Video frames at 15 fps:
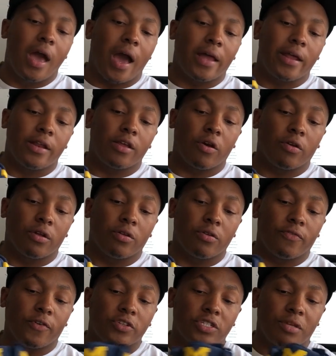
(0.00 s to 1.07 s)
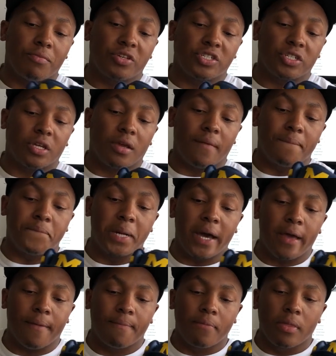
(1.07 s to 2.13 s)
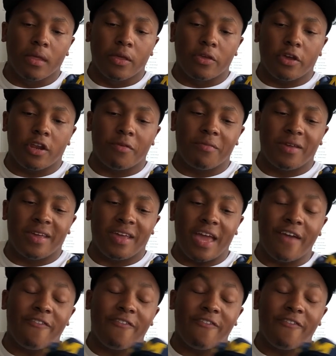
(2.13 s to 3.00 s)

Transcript: I didn't go to the University of Michigan, but you know what I mean?